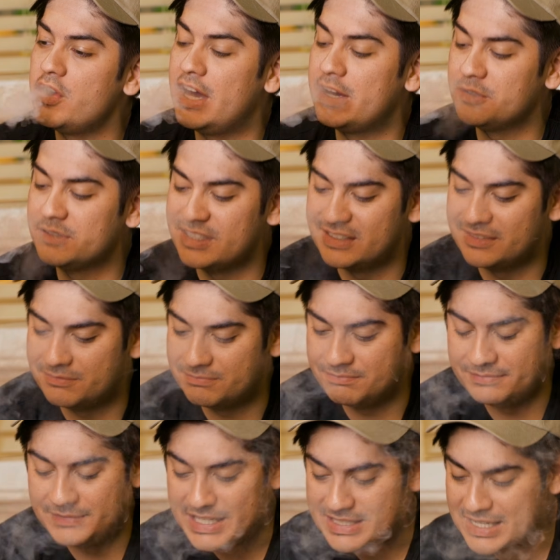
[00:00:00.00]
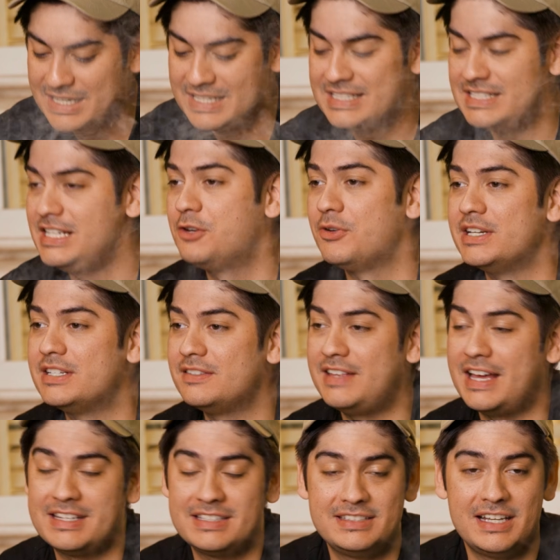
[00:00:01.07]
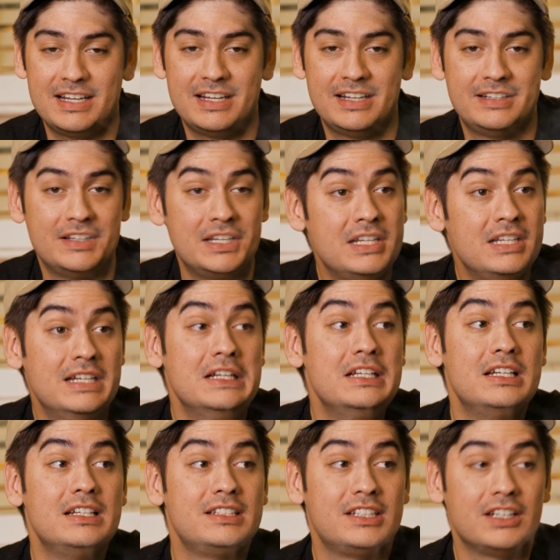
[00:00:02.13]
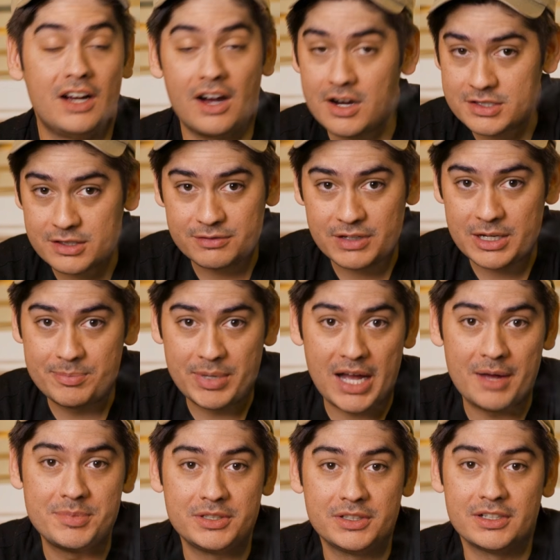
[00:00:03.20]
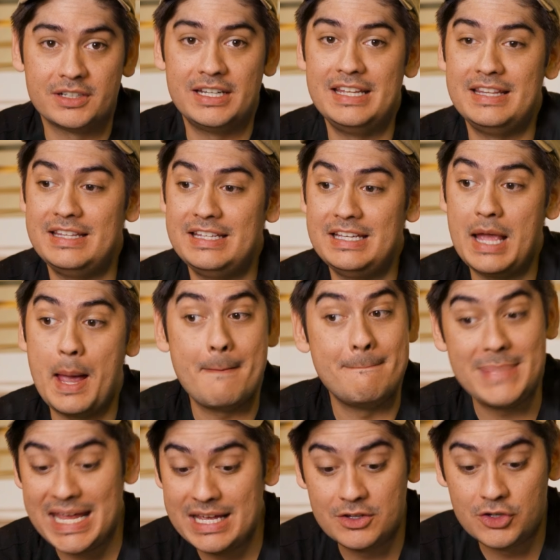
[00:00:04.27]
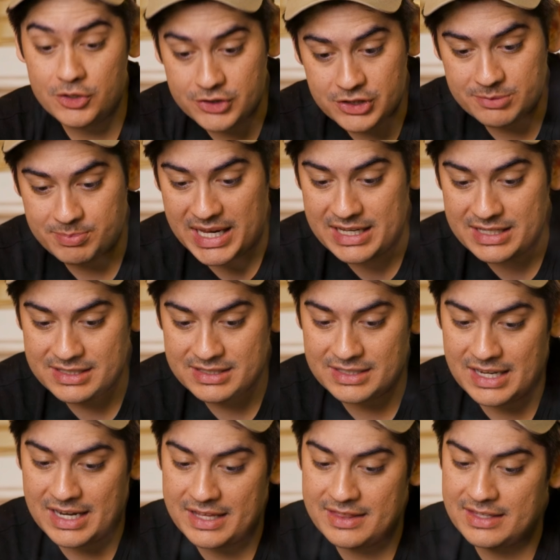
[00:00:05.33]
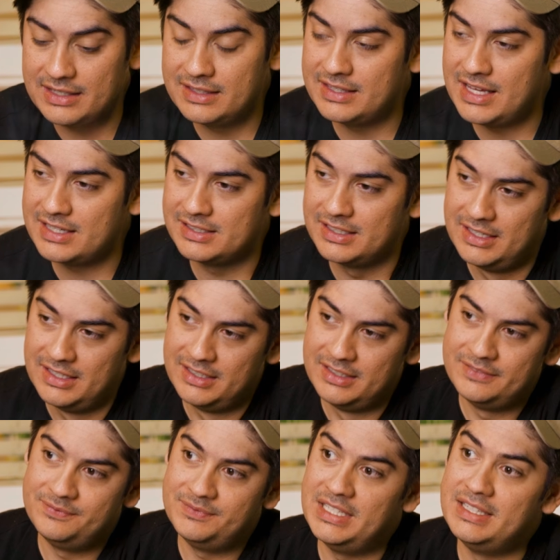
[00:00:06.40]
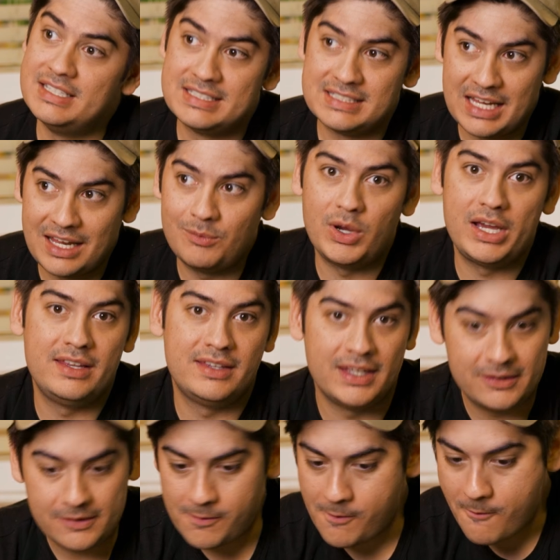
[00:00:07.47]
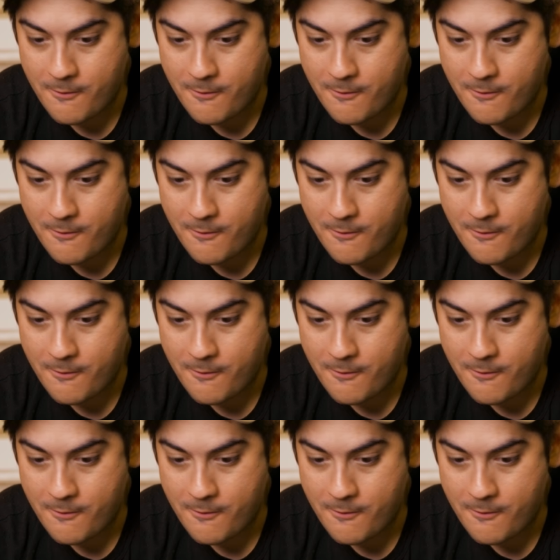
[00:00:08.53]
I don't think it's any secret that cigars are very popular in the male space, and I think that in the same way that